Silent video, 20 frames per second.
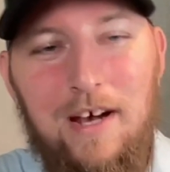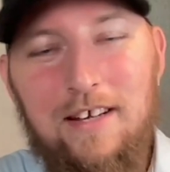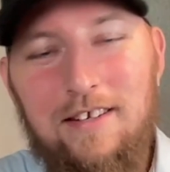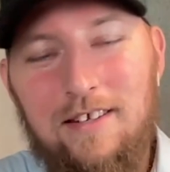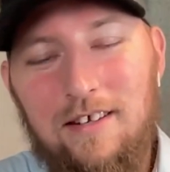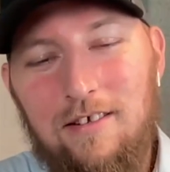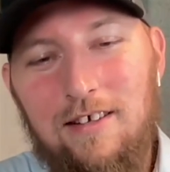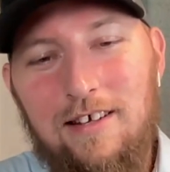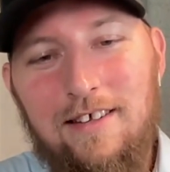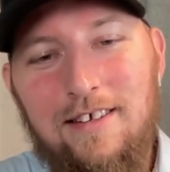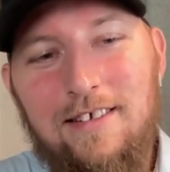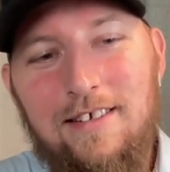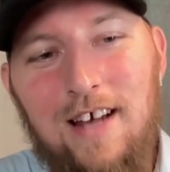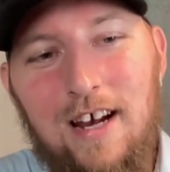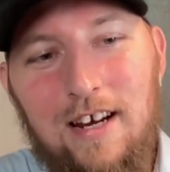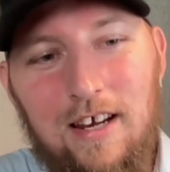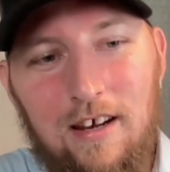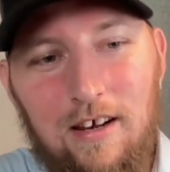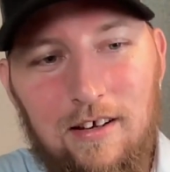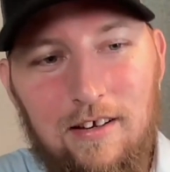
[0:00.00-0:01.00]
basically the
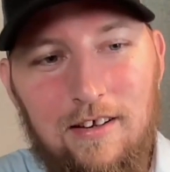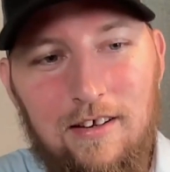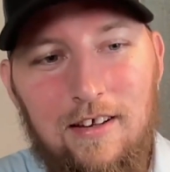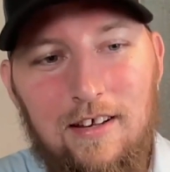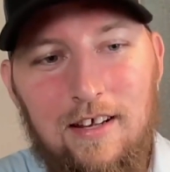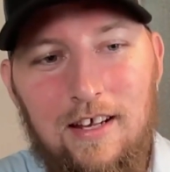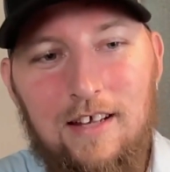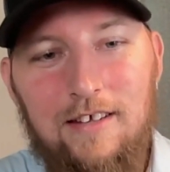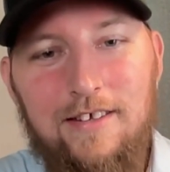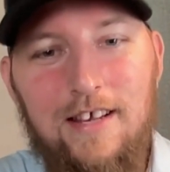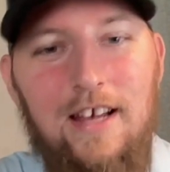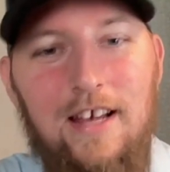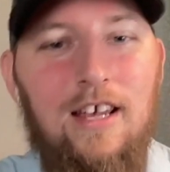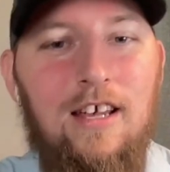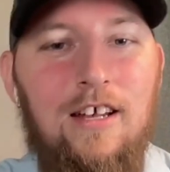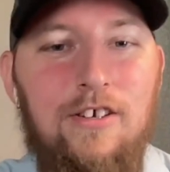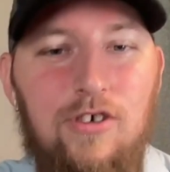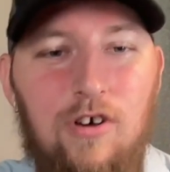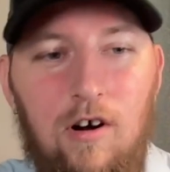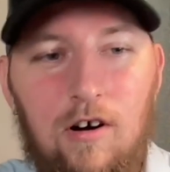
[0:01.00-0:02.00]
second
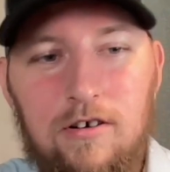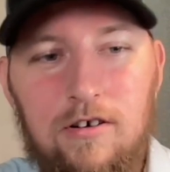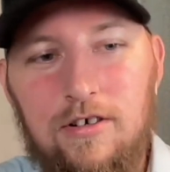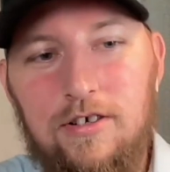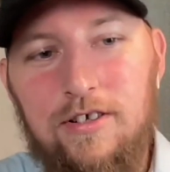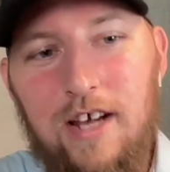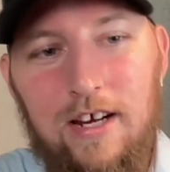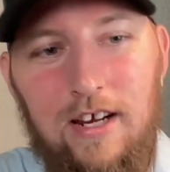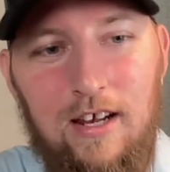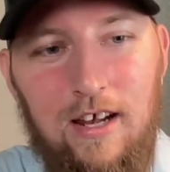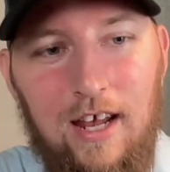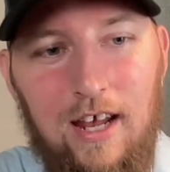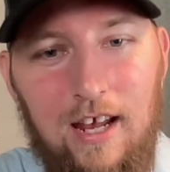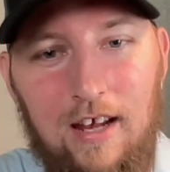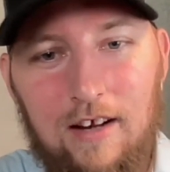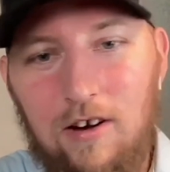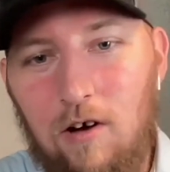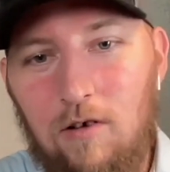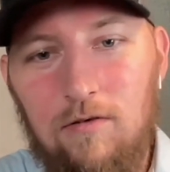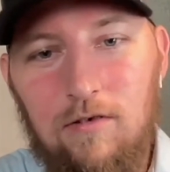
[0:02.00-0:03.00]
in charge or second
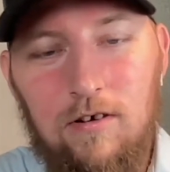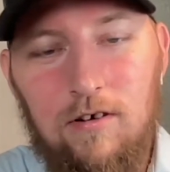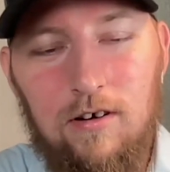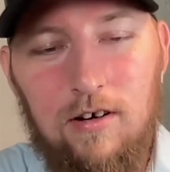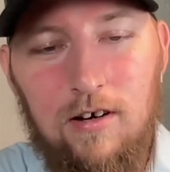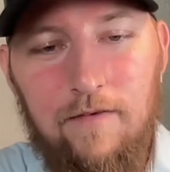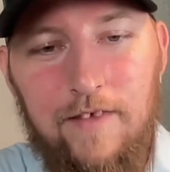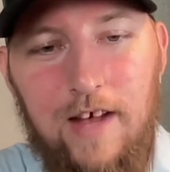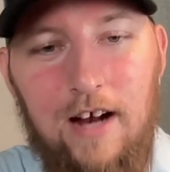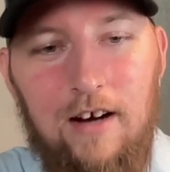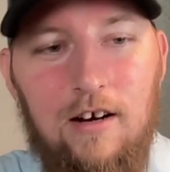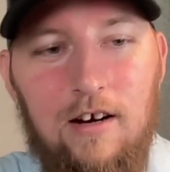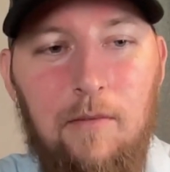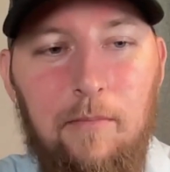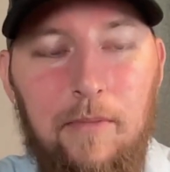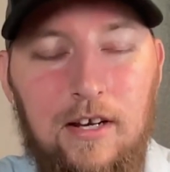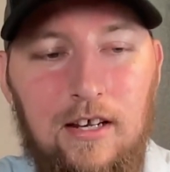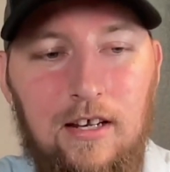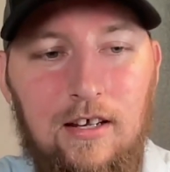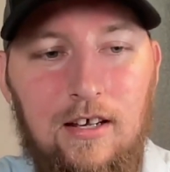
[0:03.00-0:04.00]
hand owner of that
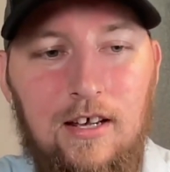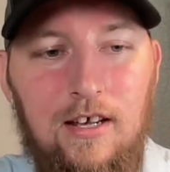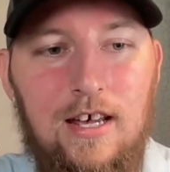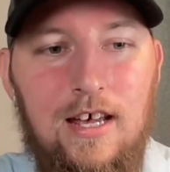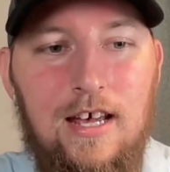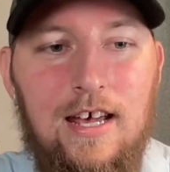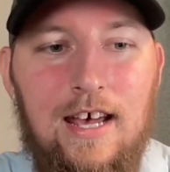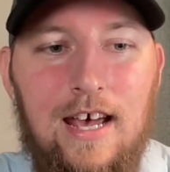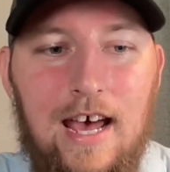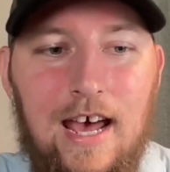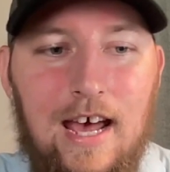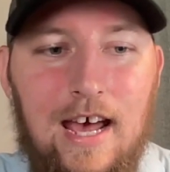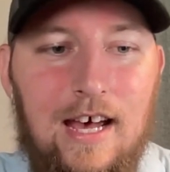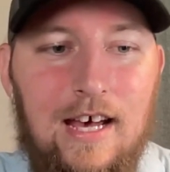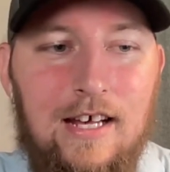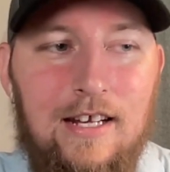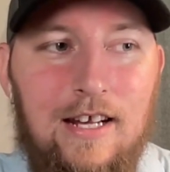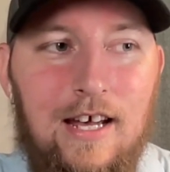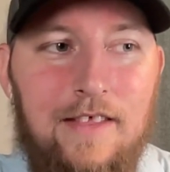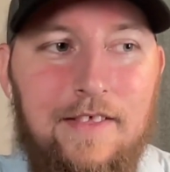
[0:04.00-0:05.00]
company.
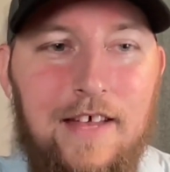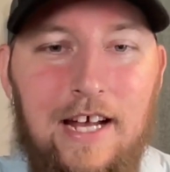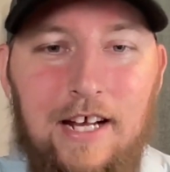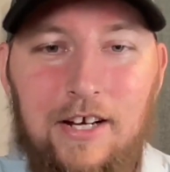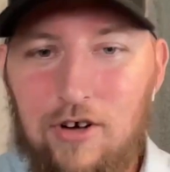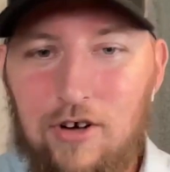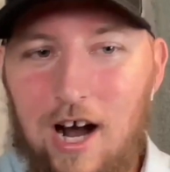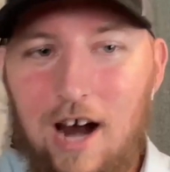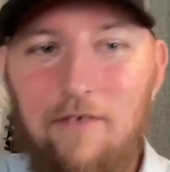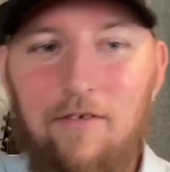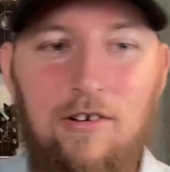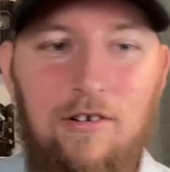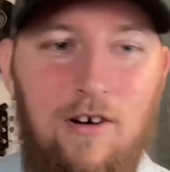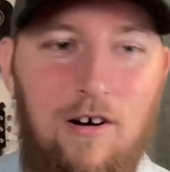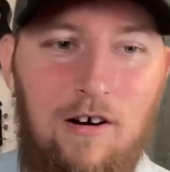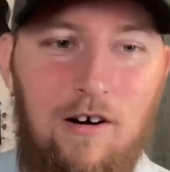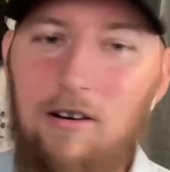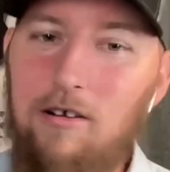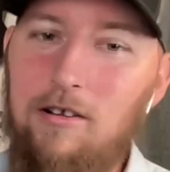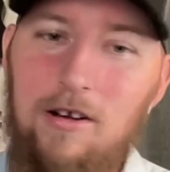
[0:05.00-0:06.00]
And they
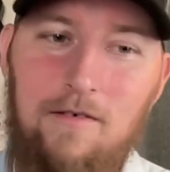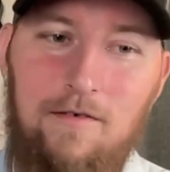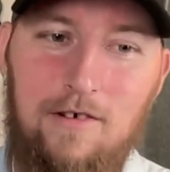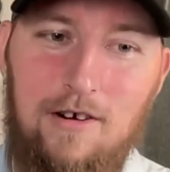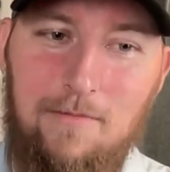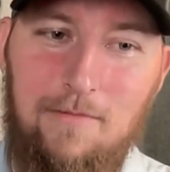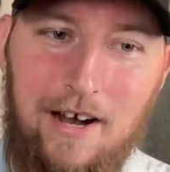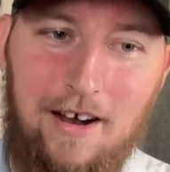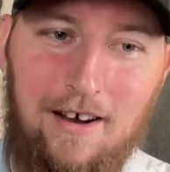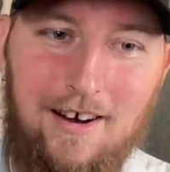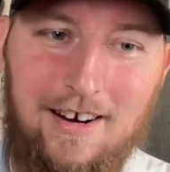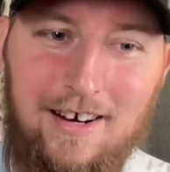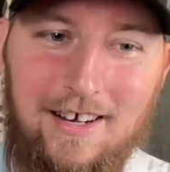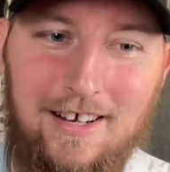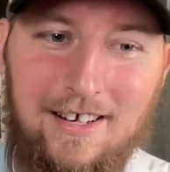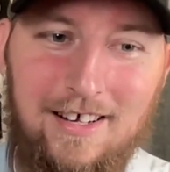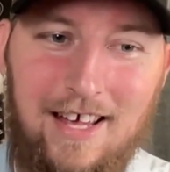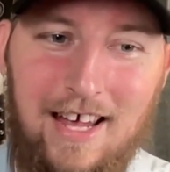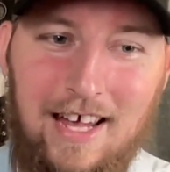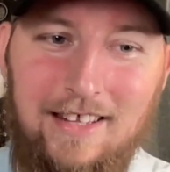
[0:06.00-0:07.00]
travel all over
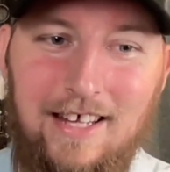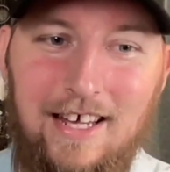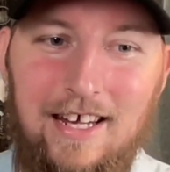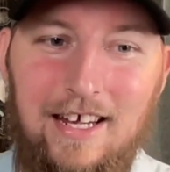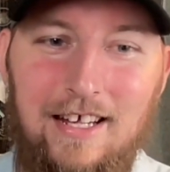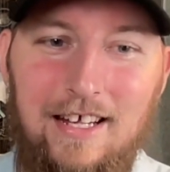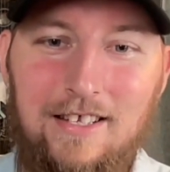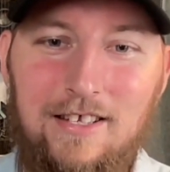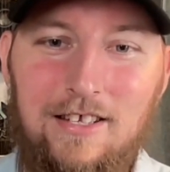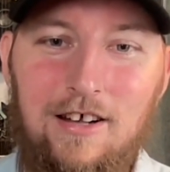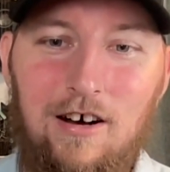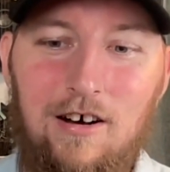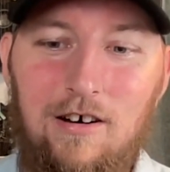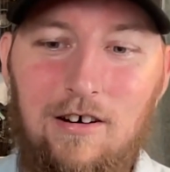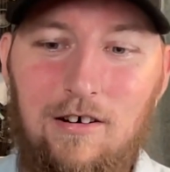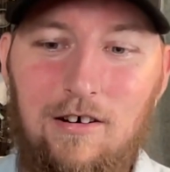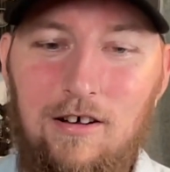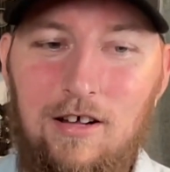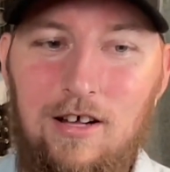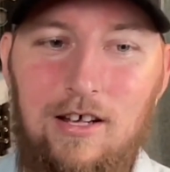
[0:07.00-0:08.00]
America and they
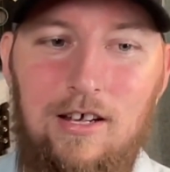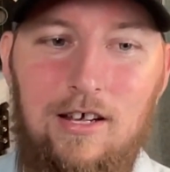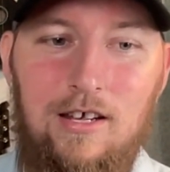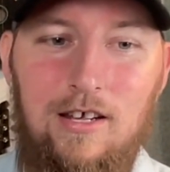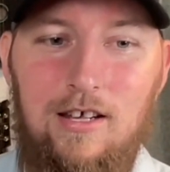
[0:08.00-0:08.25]
install